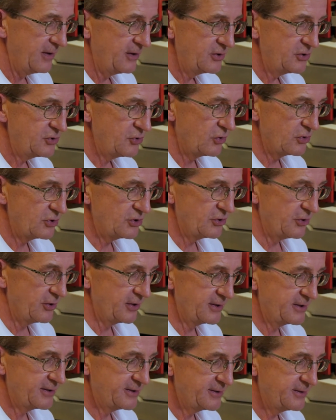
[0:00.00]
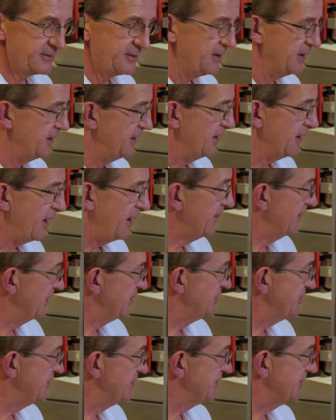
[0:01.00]
it's your choice. I'm going
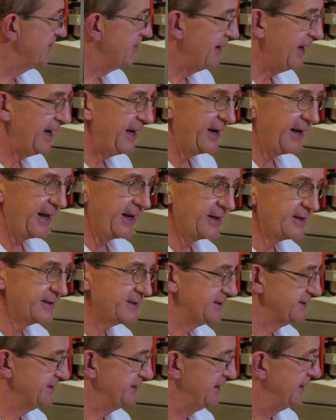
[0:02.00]
to choose the plain ends